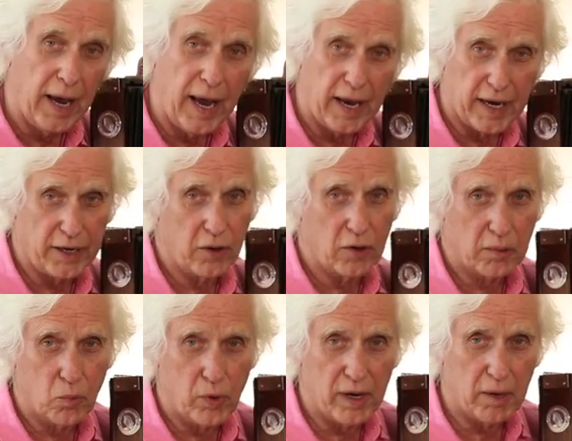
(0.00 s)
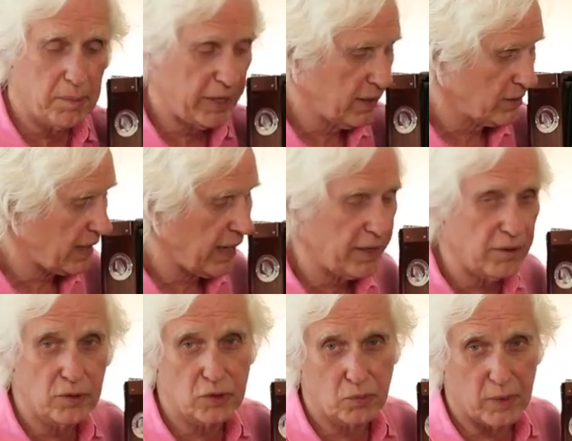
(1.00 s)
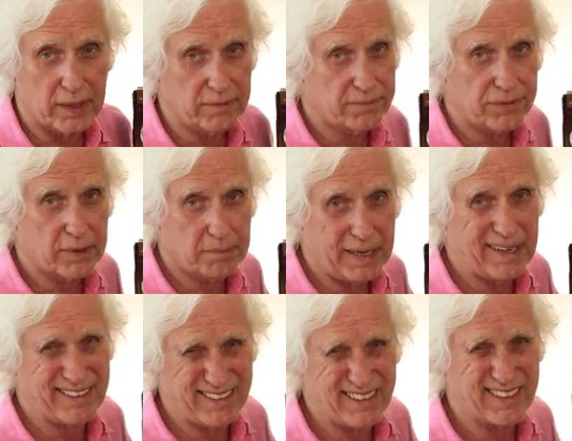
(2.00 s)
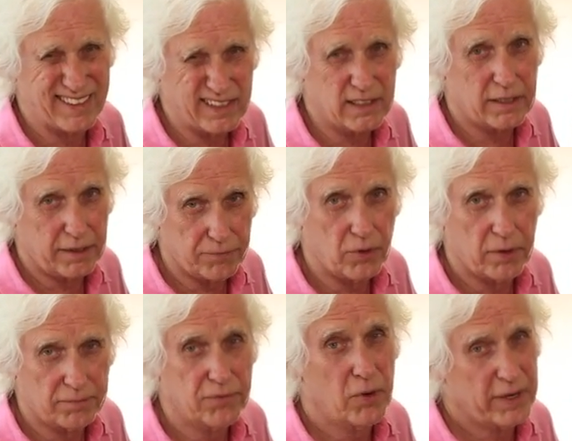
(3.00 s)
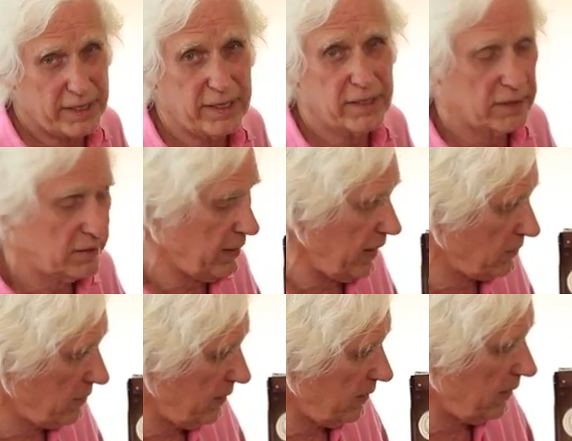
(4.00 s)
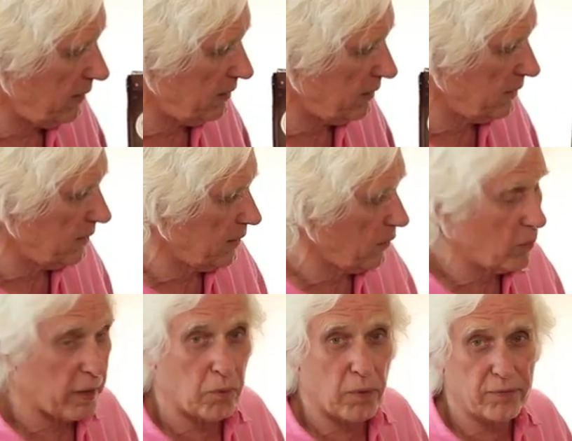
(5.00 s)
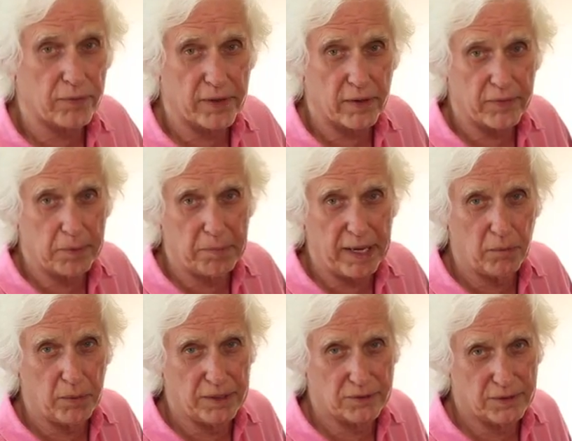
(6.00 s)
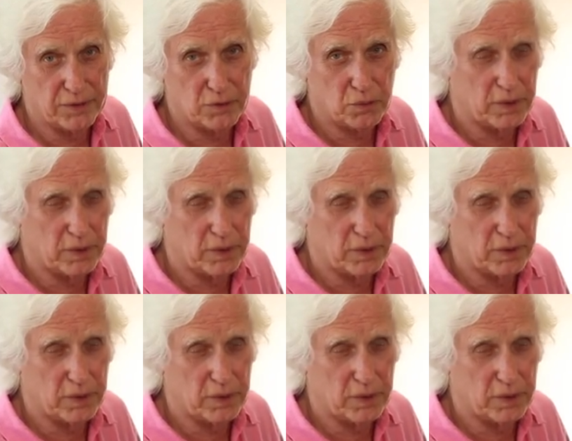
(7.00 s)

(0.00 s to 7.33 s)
and I know them well because I used one for about 40 years actually, and when I worked for Irving Penn we used to use